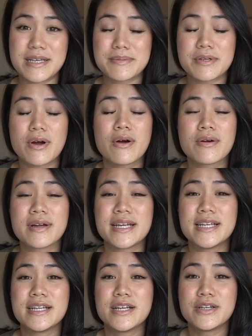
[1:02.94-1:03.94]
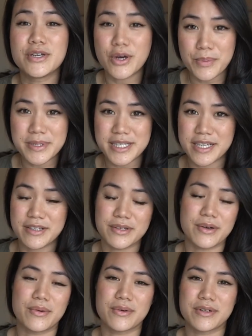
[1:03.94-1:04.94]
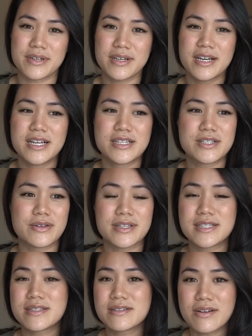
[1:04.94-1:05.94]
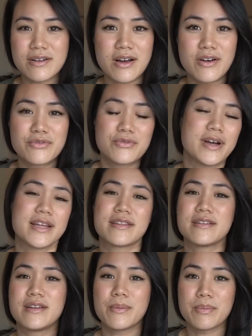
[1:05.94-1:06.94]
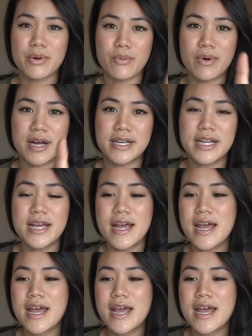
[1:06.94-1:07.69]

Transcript: tips are in no particular order. So let's start off with number one.